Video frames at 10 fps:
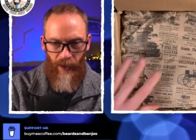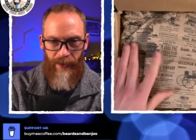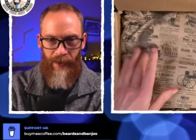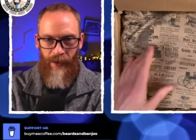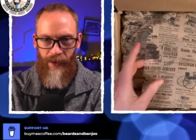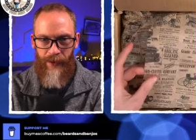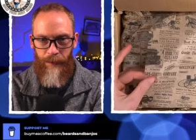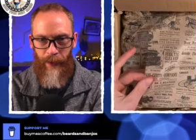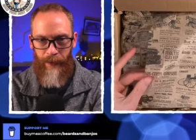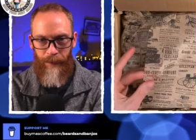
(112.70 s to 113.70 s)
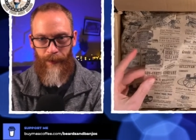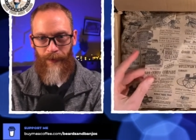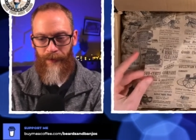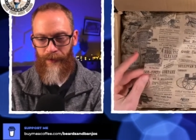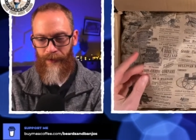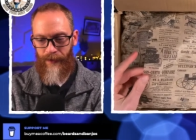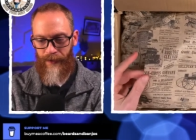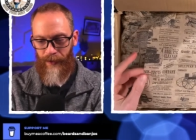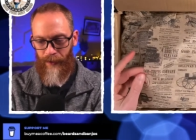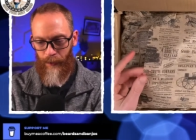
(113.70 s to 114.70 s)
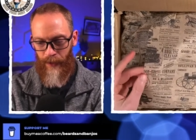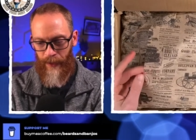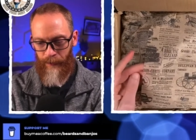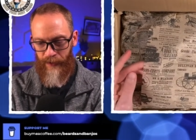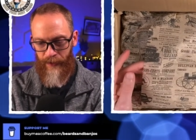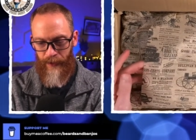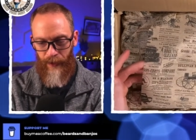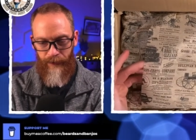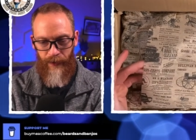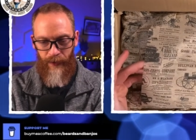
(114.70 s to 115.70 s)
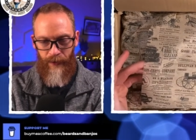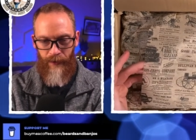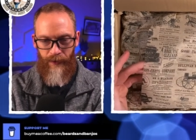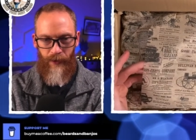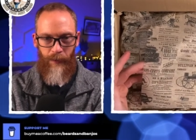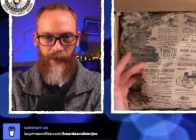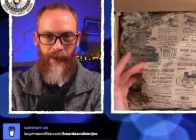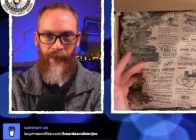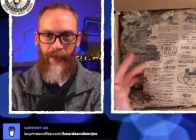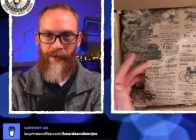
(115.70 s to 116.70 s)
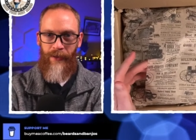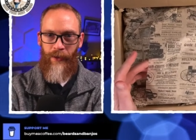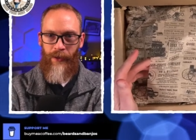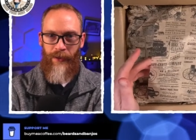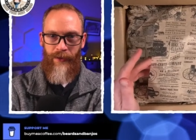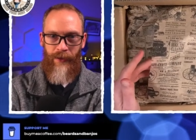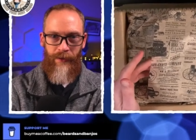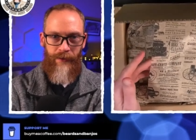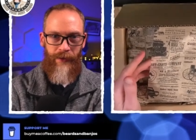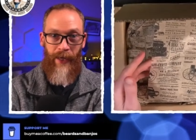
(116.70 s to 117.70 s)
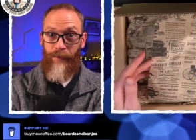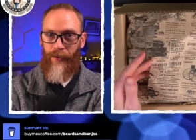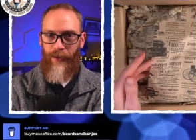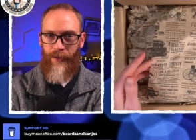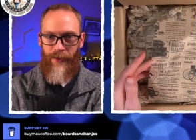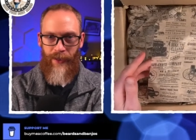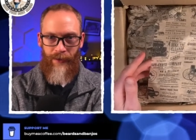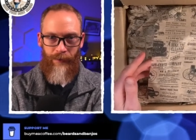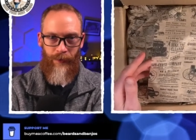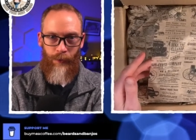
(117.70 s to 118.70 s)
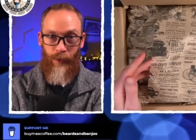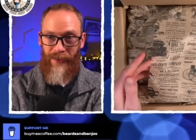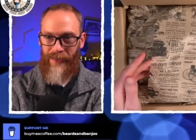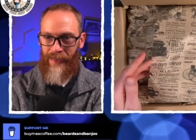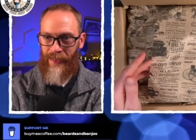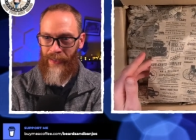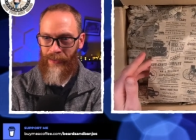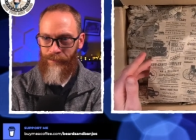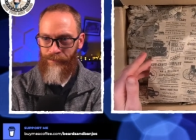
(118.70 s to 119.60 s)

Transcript: And then look at this paper. It's like old-timey stuff. So Mudcat, you know, that's a catfish that's out of Louisiana.